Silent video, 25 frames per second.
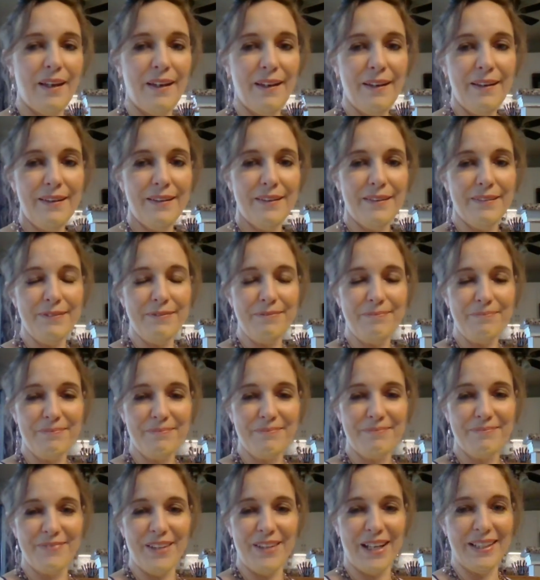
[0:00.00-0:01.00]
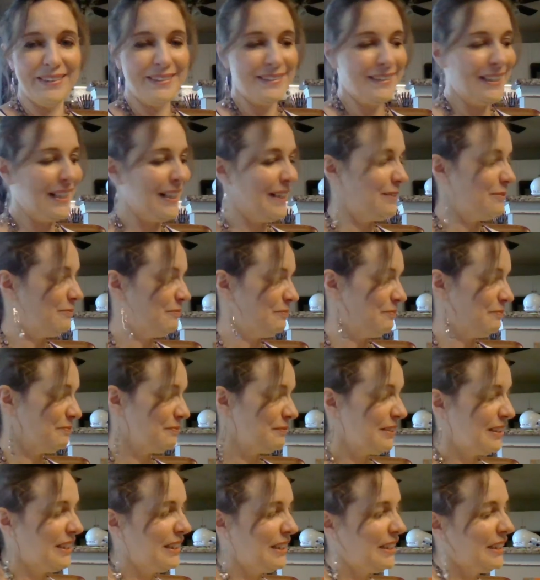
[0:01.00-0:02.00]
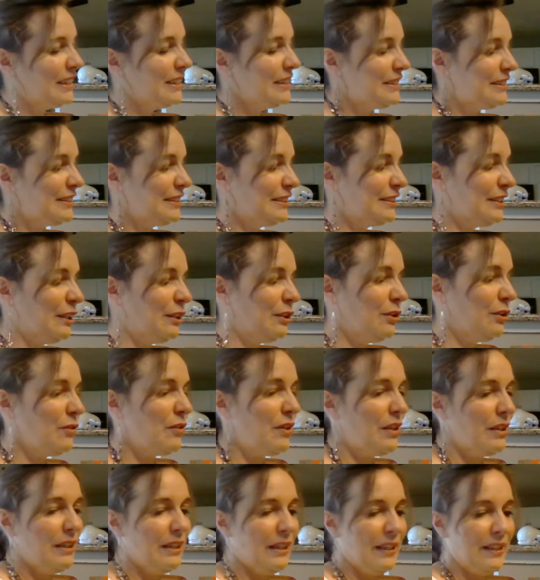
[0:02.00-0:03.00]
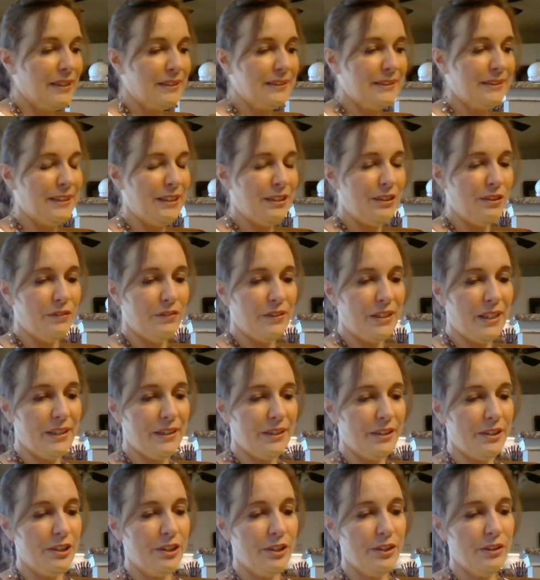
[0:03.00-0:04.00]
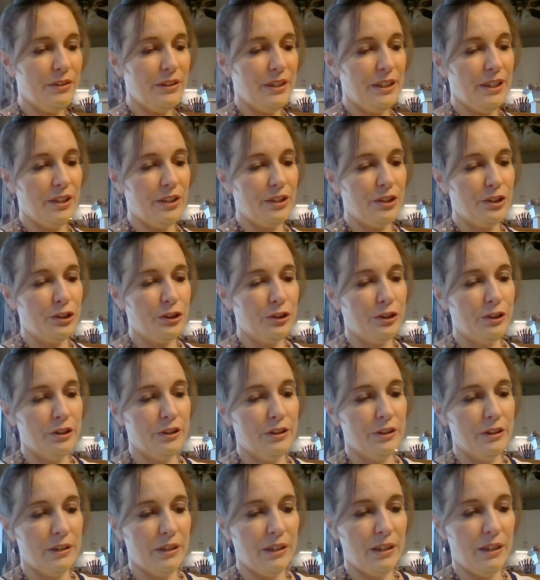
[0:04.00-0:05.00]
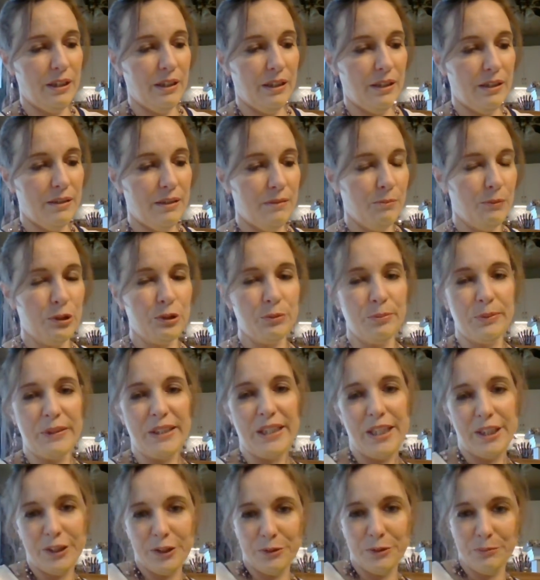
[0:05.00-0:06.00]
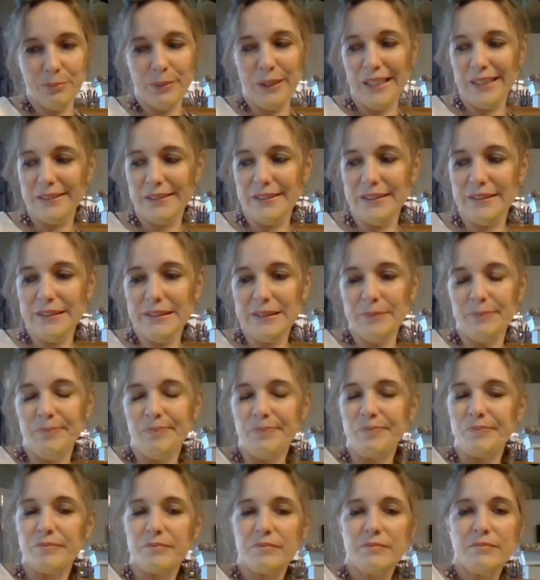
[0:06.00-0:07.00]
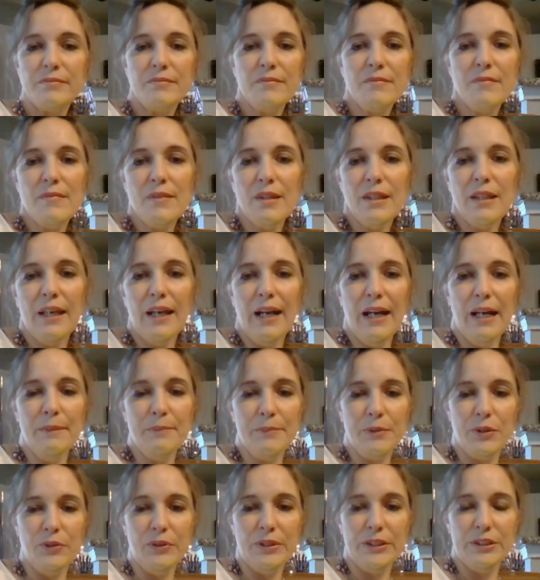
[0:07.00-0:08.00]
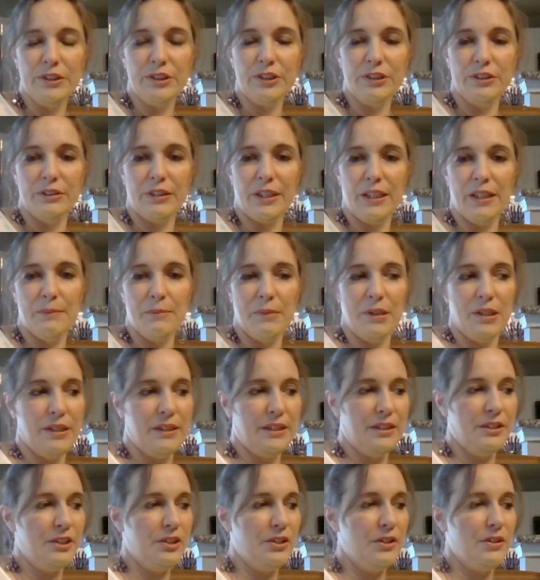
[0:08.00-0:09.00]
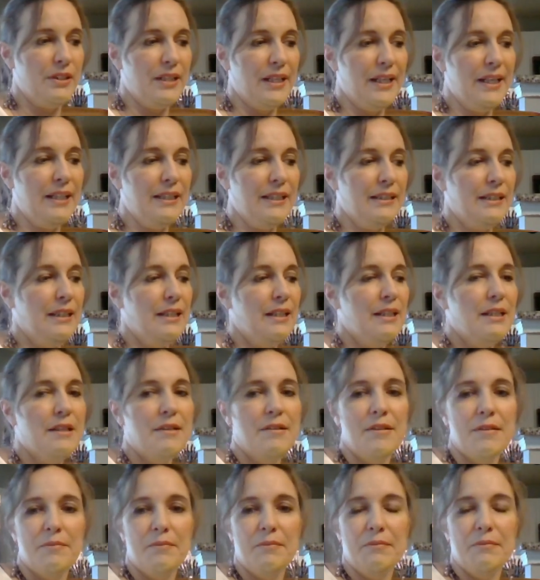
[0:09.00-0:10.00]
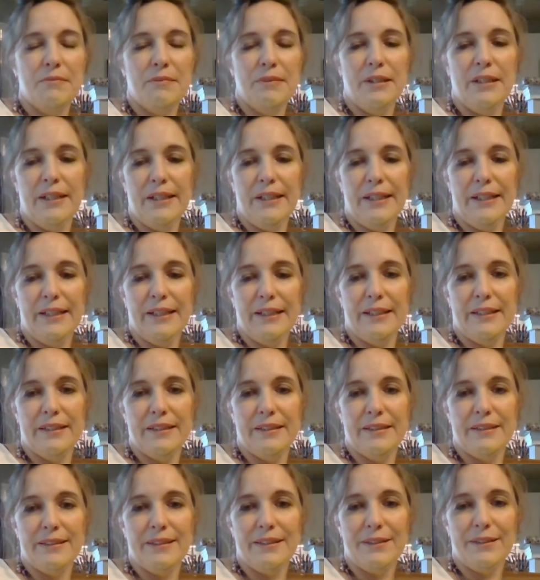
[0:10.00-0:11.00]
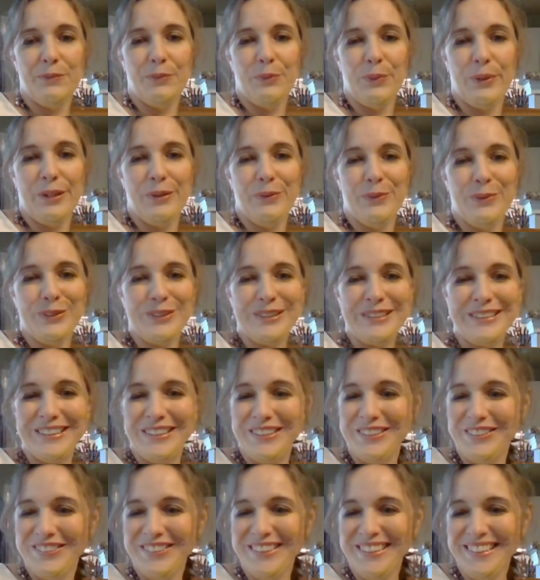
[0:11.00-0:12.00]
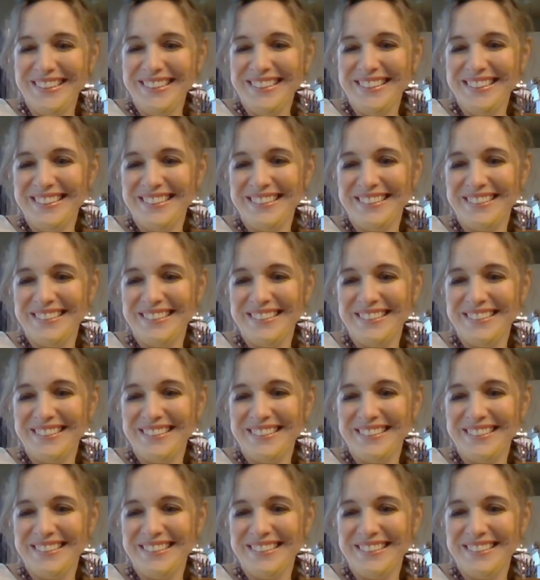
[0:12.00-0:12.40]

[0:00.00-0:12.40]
And that's that. So the next thing you've got to do is your multiplication practice. I'm going to come on and do that, and we will see you then.